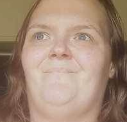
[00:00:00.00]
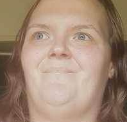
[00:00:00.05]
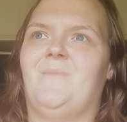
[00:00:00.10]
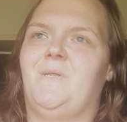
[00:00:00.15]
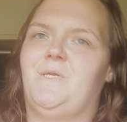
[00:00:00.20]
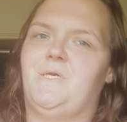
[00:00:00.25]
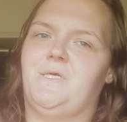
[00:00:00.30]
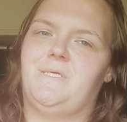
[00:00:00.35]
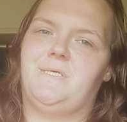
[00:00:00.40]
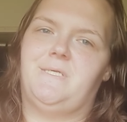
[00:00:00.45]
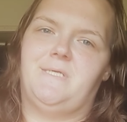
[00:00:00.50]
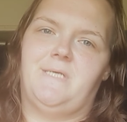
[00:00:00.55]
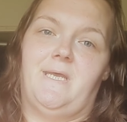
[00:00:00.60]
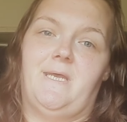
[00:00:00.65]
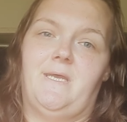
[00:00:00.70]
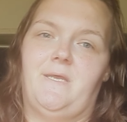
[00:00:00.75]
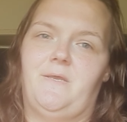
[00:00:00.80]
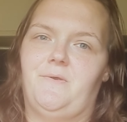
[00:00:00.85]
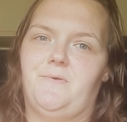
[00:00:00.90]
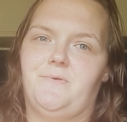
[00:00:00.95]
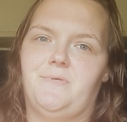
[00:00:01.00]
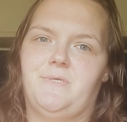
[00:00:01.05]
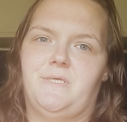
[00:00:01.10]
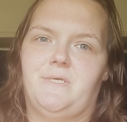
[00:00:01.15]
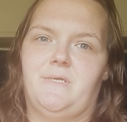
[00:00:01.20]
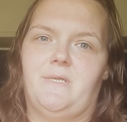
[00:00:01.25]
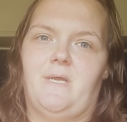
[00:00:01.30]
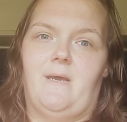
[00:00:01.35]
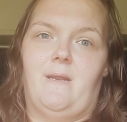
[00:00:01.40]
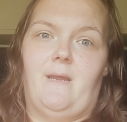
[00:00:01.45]
just to get used
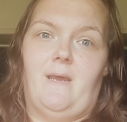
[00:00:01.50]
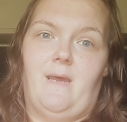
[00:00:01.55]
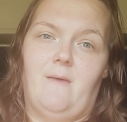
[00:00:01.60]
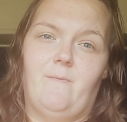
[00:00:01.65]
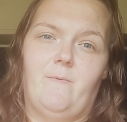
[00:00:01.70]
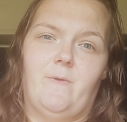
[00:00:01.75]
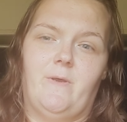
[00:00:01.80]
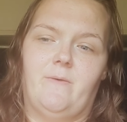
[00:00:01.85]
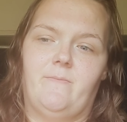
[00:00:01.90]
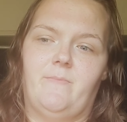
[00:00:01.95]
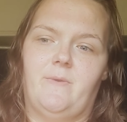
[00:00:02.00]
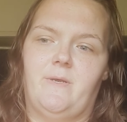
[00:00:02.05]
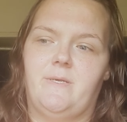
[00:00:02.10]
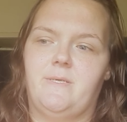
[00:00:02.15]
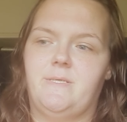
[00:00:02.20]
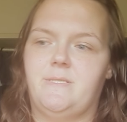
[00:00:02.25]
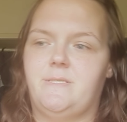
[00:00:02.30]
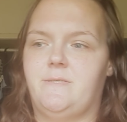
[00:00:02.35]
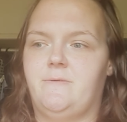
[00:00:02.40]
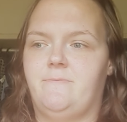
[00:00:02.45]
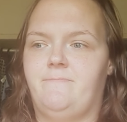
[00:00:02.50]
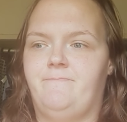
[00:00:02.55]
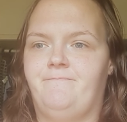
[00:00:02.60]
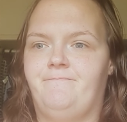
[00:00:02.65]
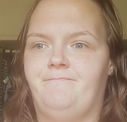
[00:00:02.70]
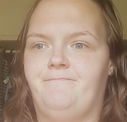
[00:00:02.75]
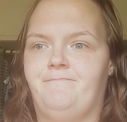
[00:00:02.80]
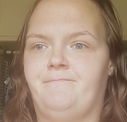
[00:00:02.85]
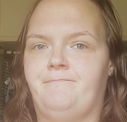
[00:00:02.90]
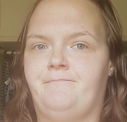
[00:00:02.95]
to not having them, because
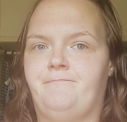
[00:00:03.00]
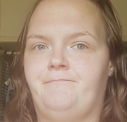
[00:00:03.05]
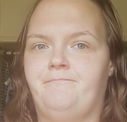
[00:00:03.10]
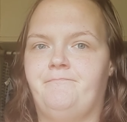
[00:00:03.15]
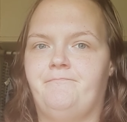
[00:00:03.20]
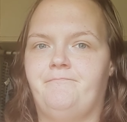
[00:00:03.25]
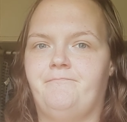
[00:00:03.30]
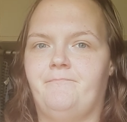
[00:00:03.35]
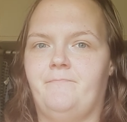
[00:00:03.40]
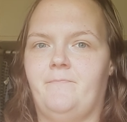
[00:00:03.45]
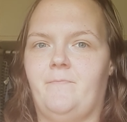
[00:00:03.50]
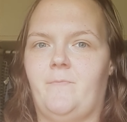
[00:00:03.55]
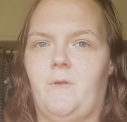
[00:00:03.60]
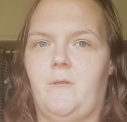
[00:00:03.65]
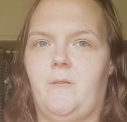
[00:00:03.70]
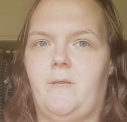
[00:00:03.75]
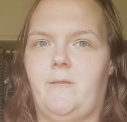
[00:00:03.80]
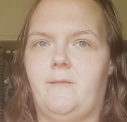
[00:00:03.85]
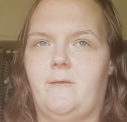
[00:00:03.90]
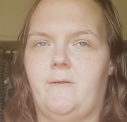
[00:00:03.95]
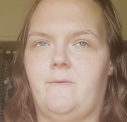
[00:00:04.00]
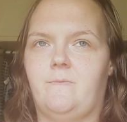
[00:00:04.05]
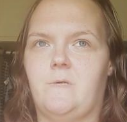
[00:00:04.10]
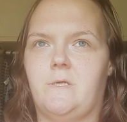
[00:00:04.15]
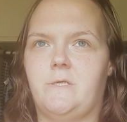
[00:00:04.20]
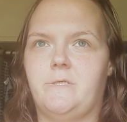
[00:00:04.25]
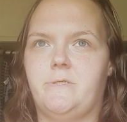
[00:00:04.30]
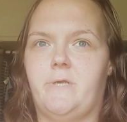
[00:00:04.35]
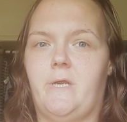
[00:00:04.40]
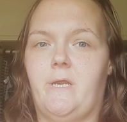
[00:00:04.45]
really they're
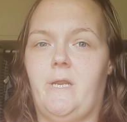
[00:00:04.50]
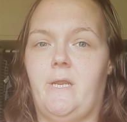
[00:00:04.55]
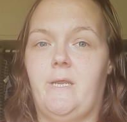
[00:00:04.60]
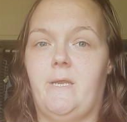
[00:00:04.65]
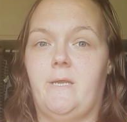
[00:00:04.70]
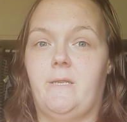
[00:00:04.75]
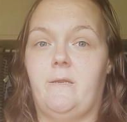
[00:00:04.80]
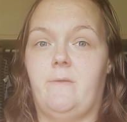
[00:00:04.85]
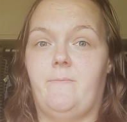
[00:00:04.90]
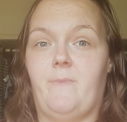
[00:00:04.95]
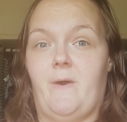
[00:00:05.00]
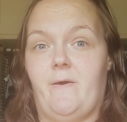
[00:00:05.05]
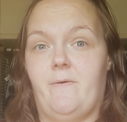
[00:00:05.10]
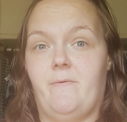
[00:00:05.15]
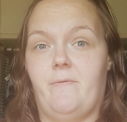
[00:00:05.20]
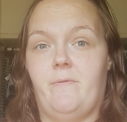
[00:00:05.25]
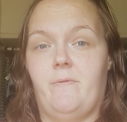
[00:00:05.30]
frustrating in your mouth.